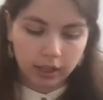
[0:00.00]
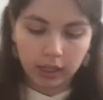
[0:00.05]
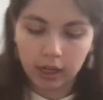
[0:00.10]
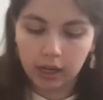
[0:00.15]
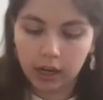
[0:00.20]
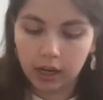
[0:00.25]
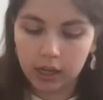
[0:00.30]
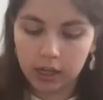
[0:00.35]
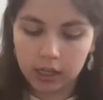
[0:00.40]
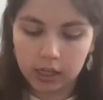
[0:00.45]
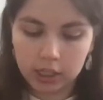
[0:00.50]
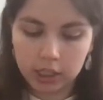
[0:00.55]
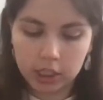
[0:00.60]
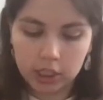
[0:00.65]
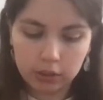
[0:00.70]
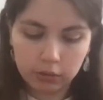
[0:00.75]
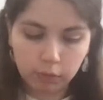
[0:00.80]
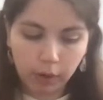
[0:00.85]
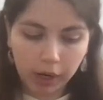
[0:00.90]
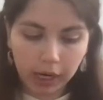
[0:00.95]
Kind of
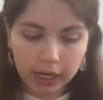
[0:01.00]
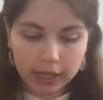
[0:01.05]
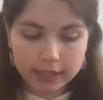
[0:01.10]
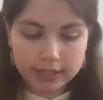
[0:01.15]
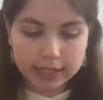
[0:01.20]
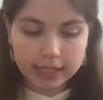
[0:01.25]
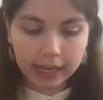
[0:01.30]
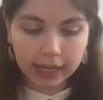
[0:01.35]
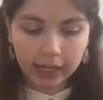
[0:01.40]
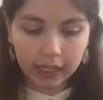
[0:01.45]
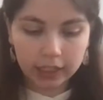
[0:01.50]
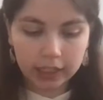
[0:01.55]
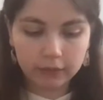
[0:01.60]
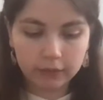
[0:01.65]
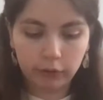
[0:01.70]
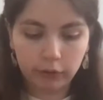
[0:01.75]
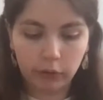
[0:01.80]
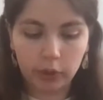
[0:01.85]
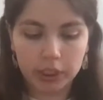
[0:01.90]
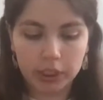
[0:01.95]
just wait a second
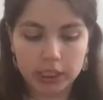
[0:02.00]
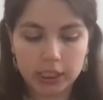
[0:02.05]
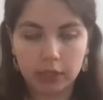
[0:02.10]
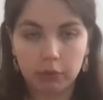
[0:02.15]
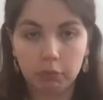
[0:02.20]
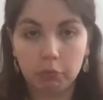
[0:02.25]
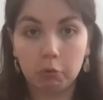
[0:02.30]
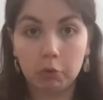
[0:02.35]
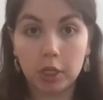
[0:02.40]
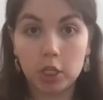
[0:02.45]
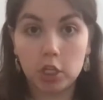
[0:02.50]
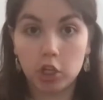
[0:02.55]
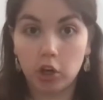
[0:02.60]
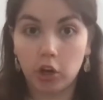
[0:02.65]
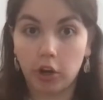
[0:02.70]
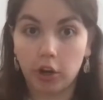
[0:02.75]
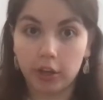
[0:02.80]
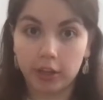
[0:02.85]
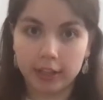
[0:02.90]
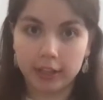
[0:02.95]
for it to reach
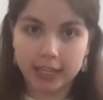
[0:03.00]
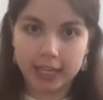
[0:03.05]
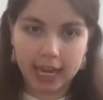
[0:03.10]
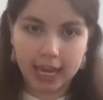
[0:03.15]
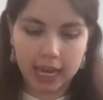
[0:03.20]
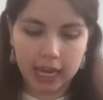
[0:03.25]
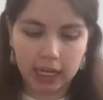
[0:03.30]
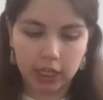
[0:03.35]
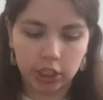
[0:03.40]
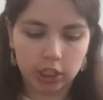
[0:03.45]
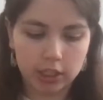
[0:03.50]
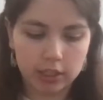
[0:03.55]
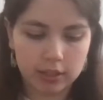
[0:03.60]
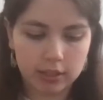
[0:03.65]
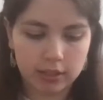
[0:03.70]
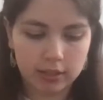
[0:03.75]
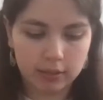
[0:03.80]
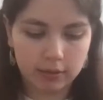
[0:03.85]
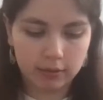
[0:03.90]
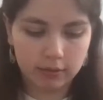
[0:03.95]
all the edges so